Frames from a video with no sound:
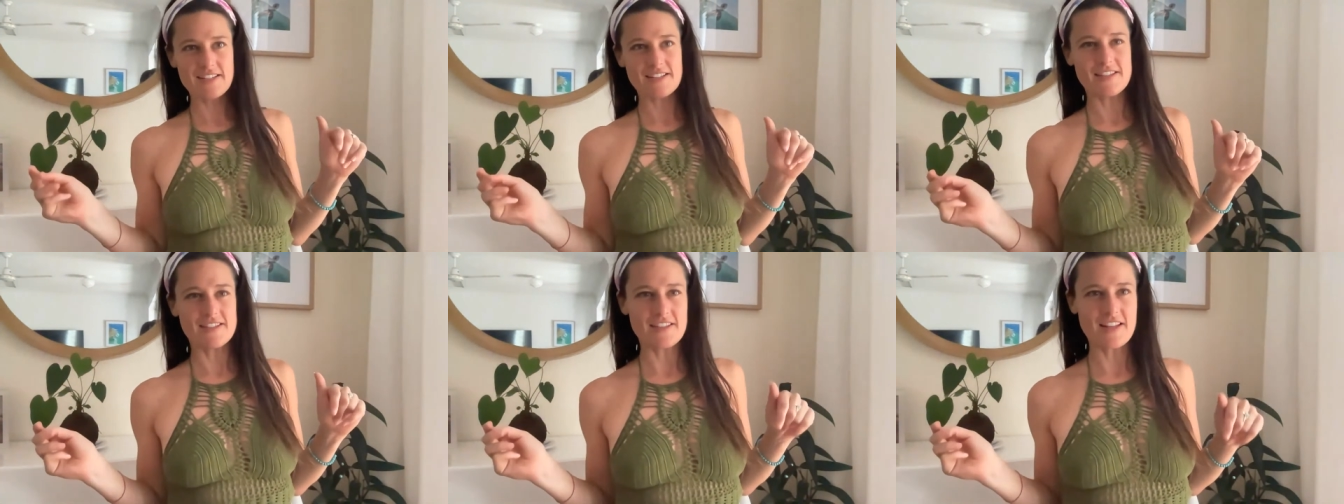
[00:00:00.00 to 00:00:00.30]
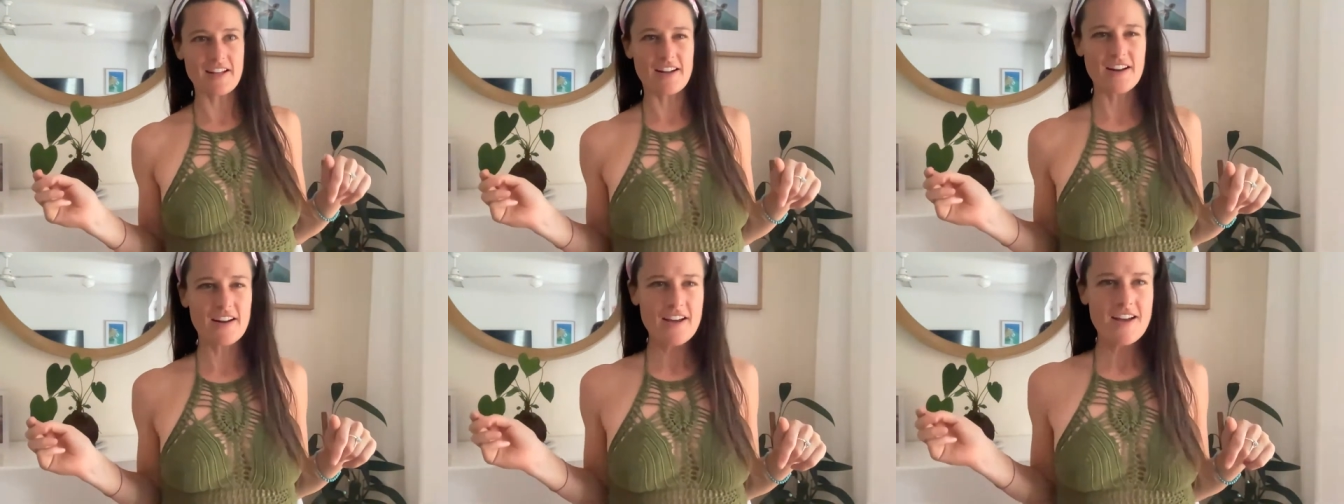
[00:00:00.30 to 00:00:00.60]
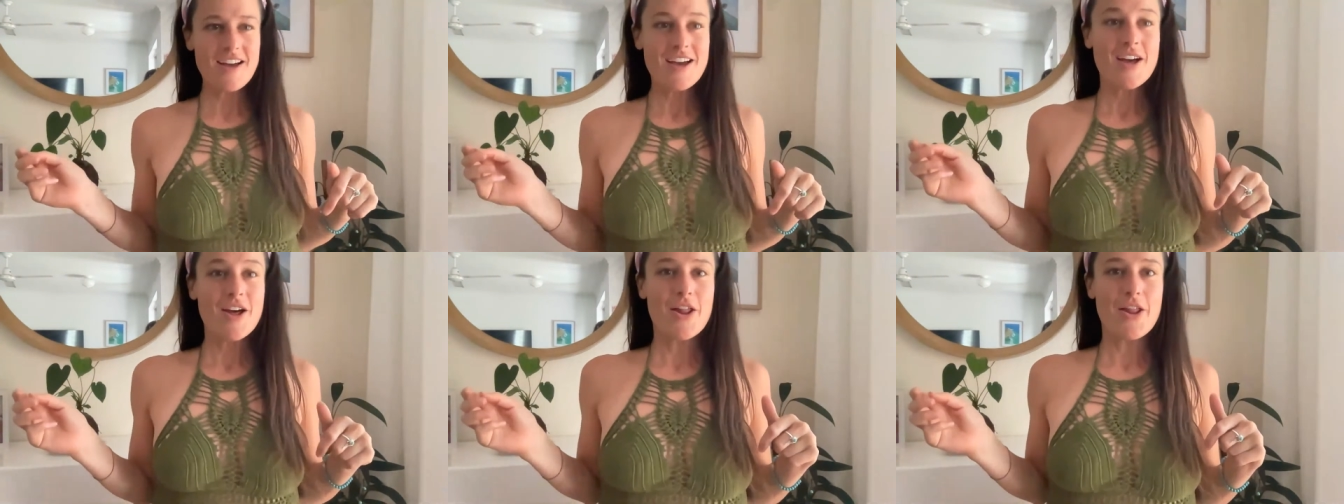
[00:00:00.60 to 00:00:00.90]
It's that
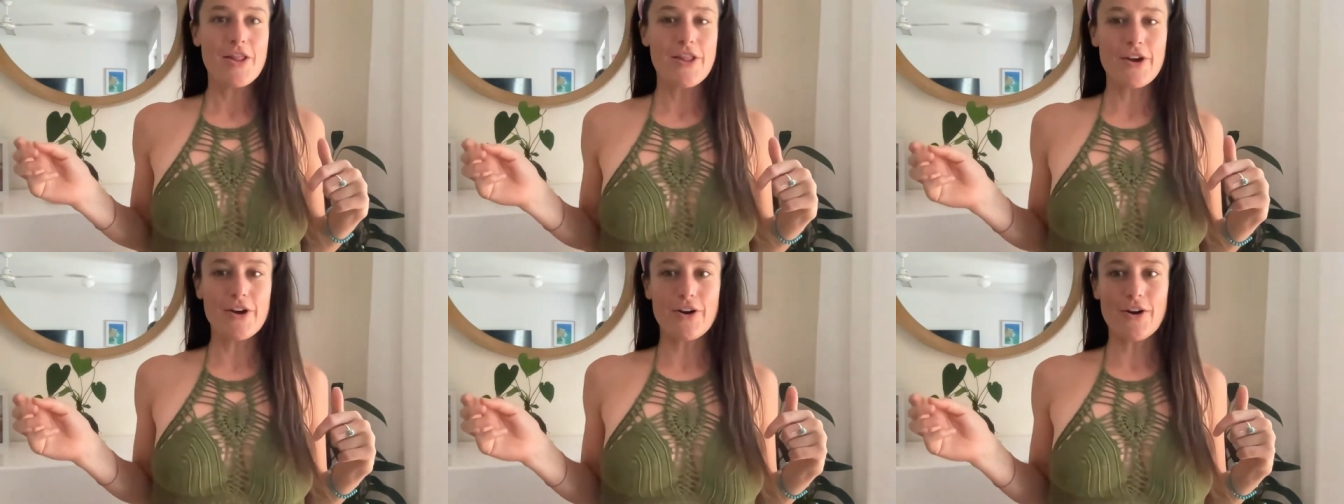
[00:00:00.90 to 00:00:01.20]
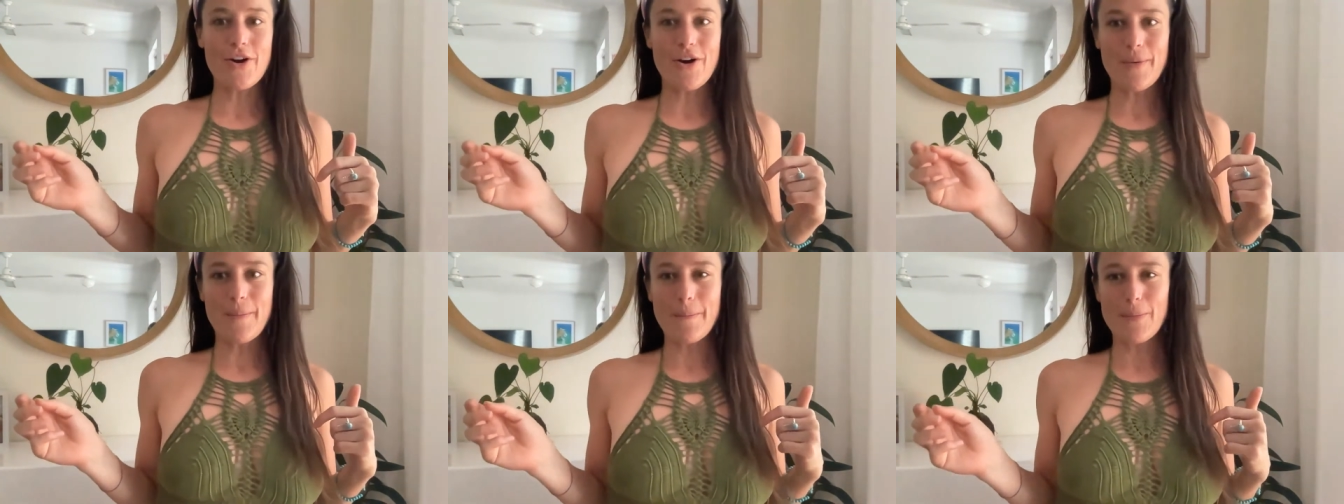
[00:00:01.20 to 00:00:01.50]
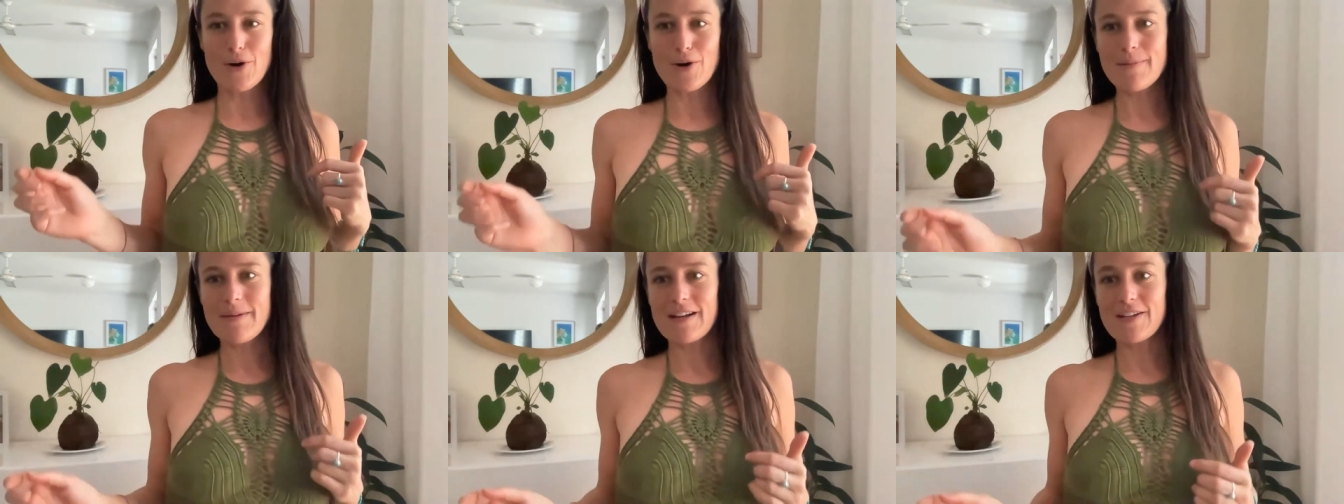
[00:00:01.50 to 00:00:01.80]
there are
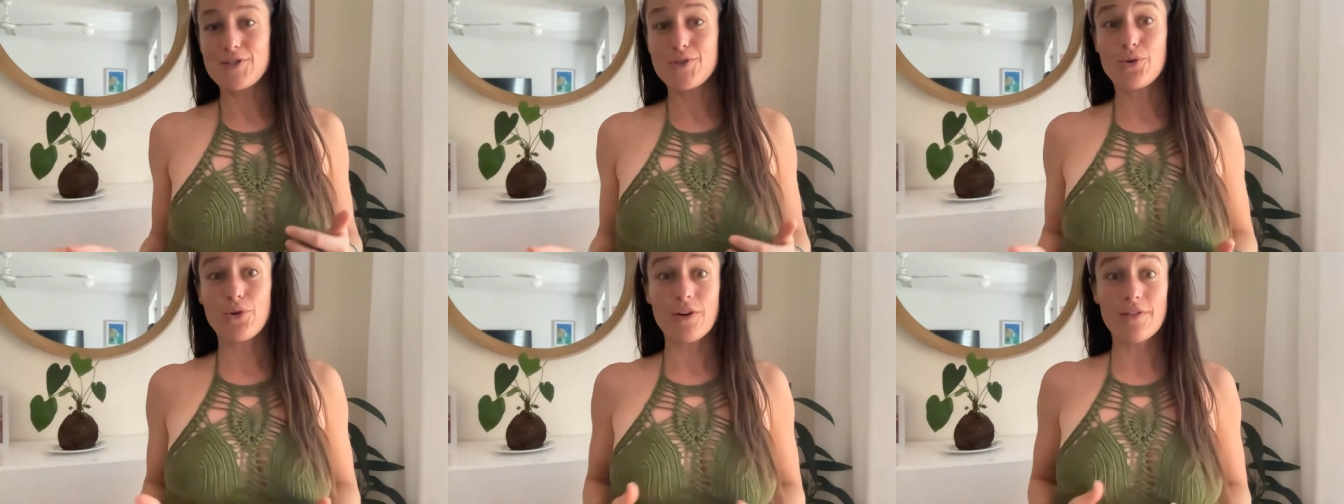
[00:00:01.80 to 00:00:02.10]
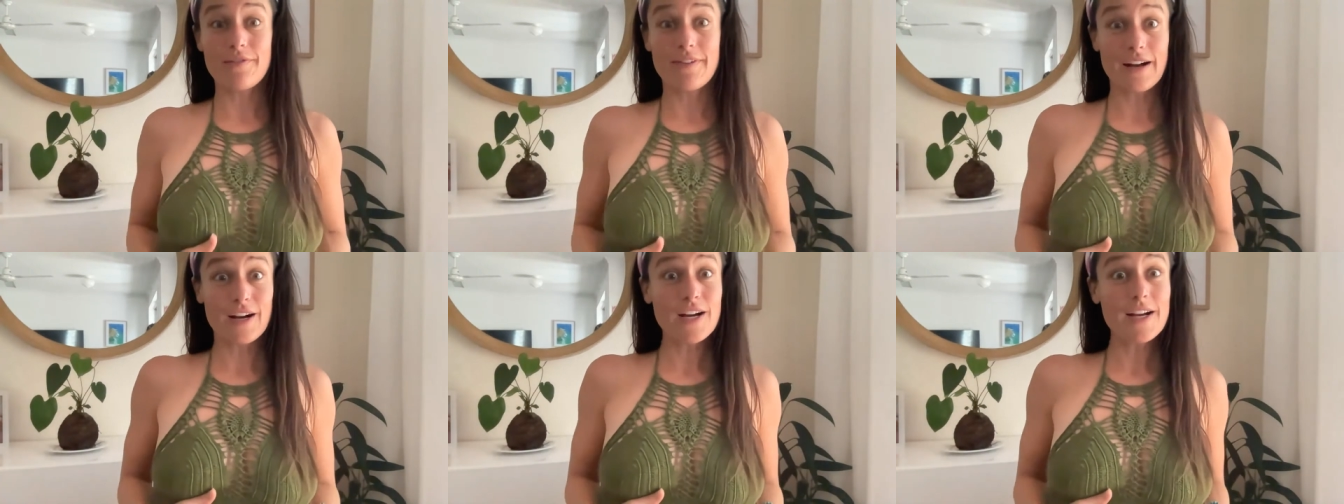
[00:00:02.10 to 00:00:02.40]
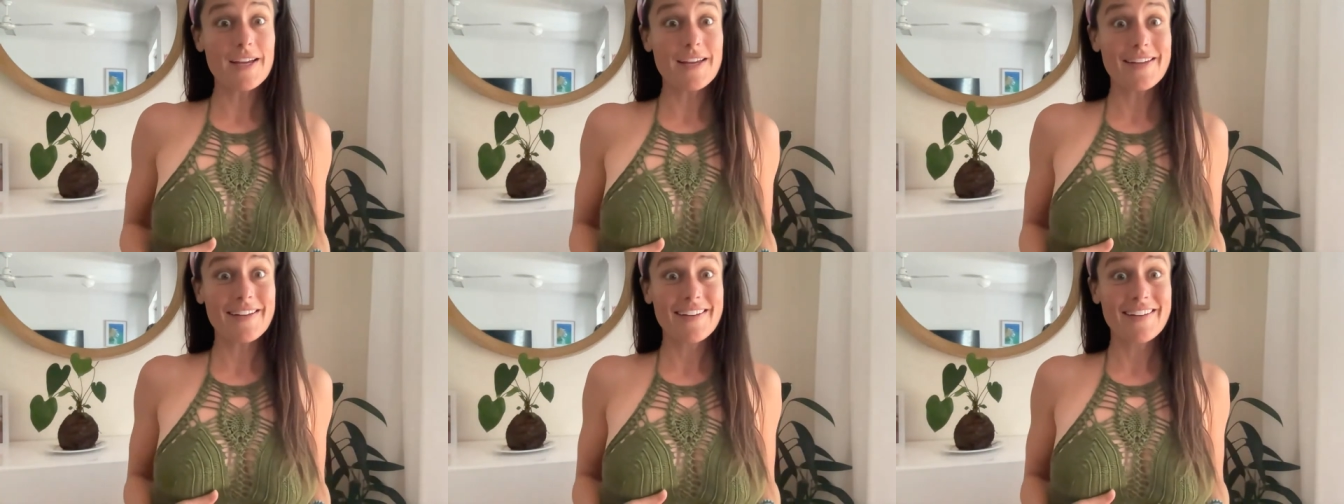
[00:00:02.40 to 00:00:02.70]
mermaids who are
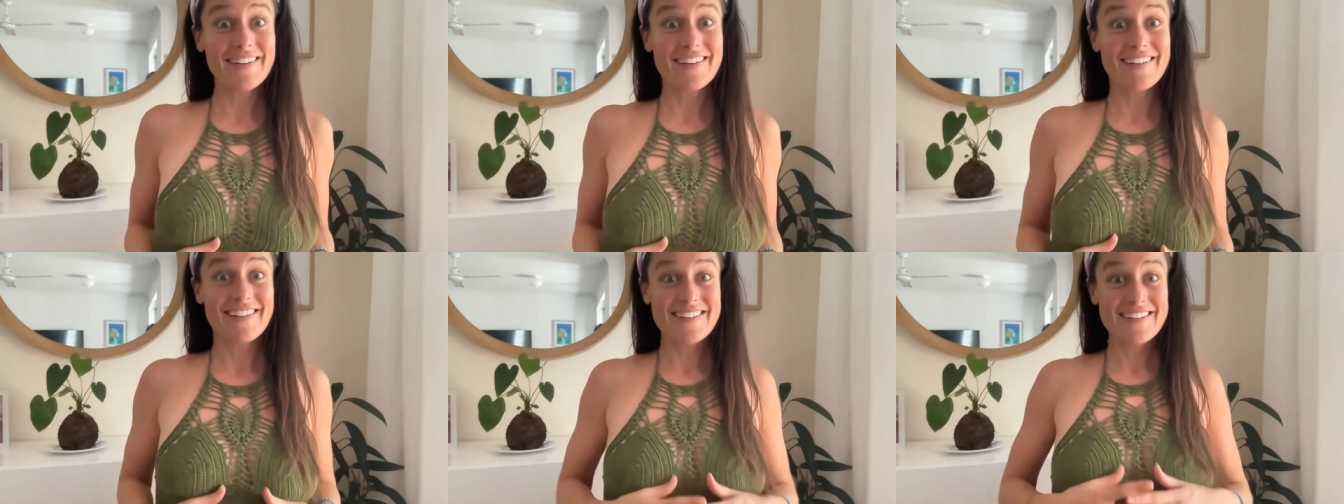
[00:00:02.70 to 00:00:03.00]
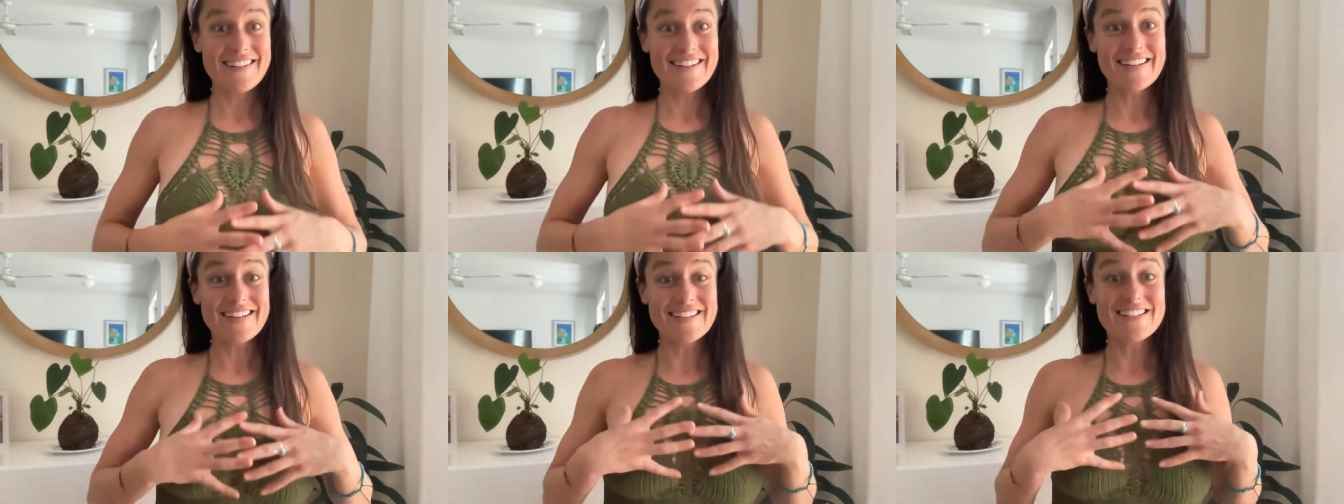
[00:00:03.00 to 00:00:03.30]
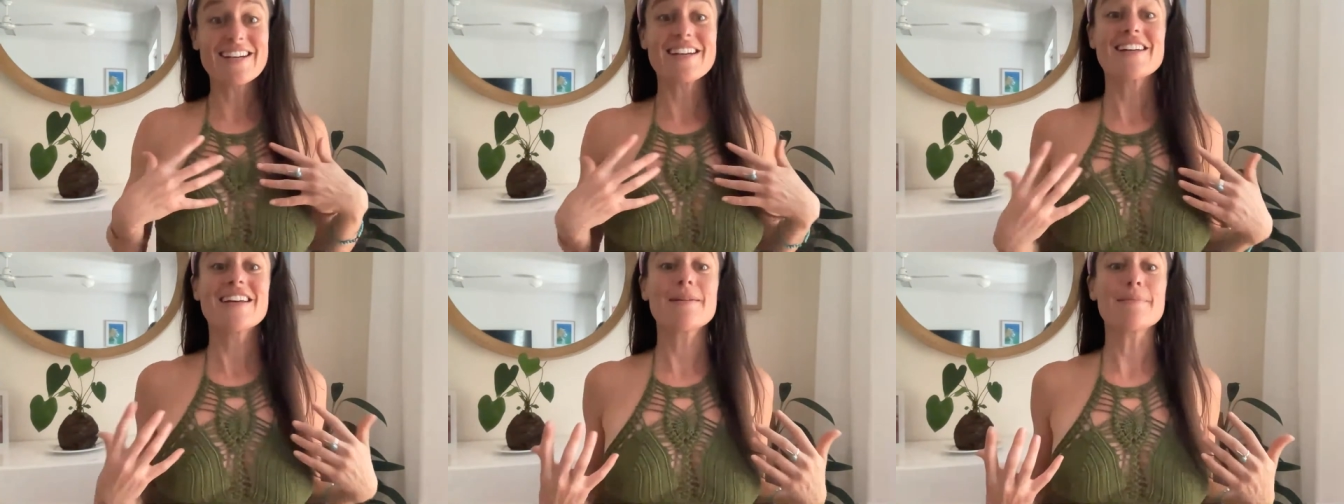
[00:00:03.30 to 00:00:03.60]
very
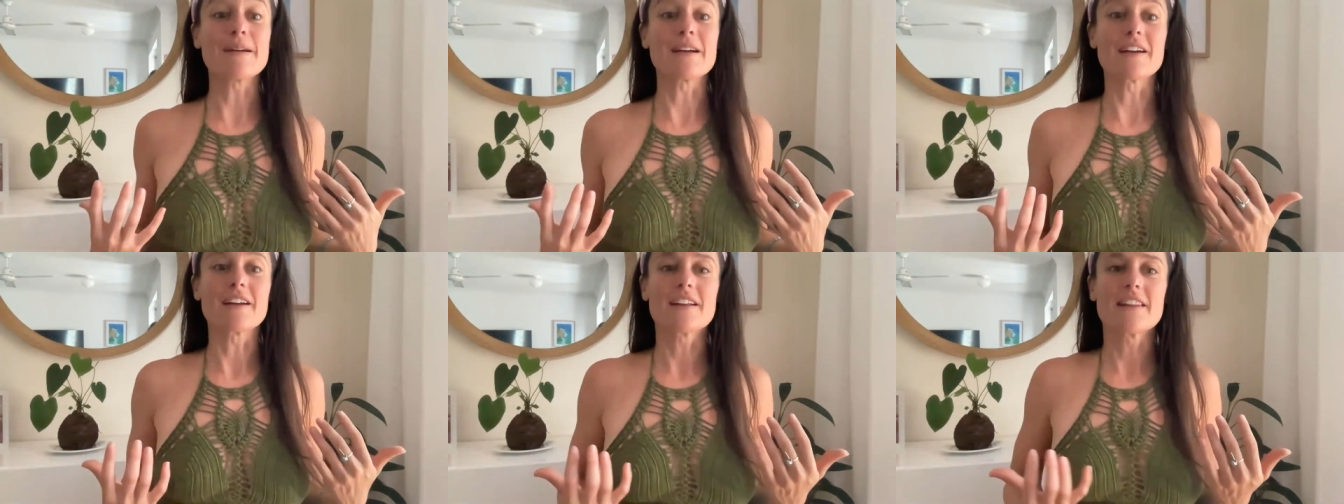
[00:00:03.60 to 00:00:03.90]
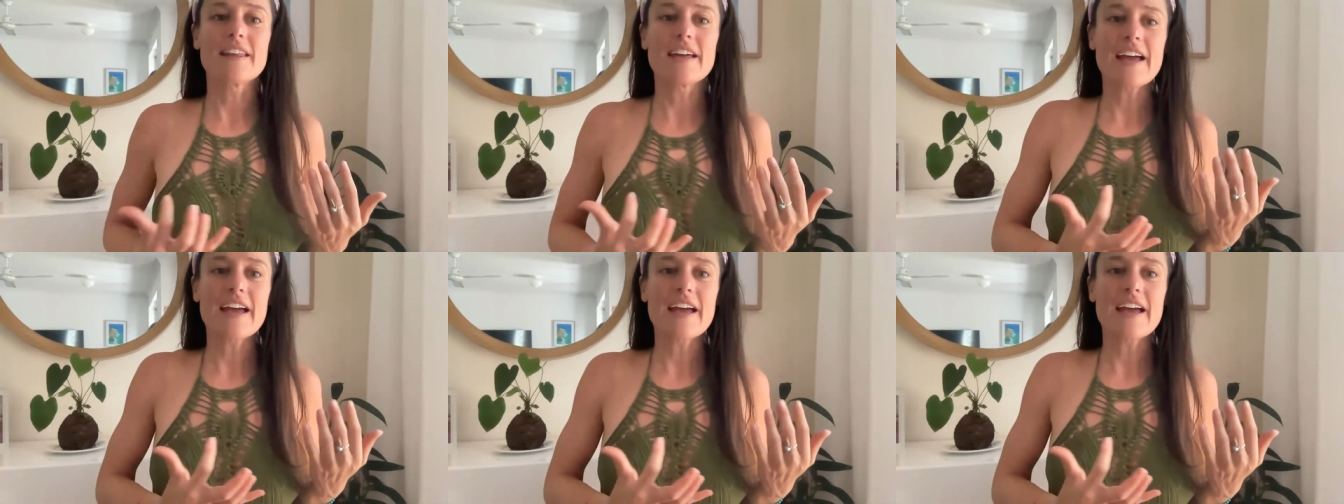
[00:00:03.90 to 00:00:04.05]
dynamic.